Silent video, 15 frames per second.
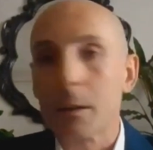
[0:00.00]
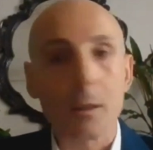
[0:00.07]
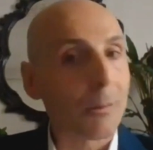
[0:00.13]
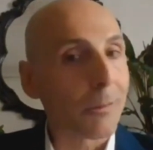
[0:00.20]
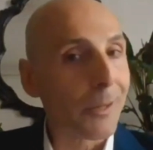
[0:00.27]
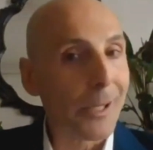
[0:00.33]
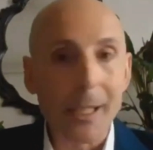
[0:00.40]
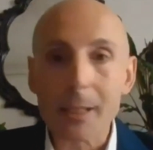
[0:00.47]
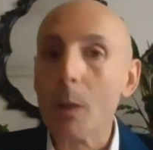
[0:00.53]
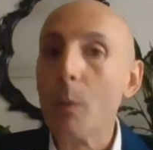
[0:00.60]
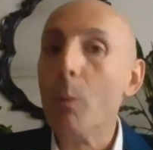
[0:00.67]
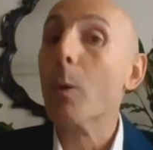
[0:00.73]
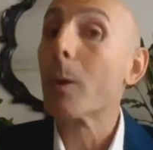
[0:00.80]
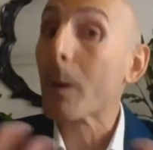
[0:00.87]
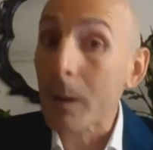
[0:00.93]
create
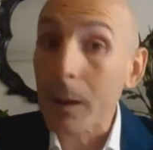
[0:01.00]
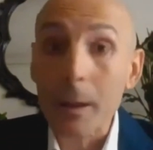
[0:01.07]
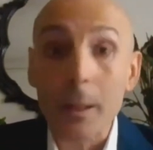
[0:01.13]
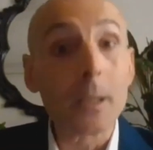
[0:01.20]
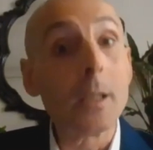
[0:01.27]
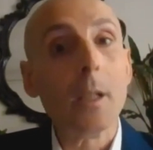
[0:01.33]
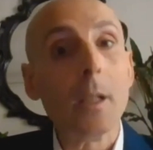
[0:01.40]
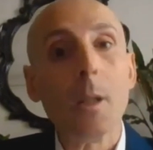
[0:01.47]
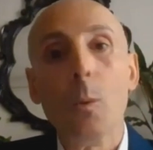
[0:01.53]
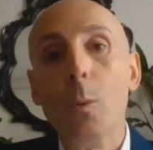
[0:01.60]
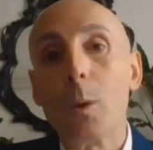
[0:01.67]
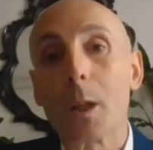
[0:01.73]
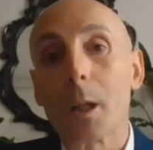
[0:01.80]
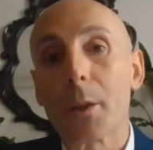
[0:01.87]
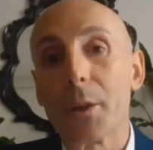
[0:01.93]
a world
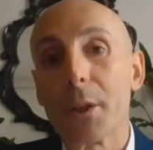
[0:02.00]
where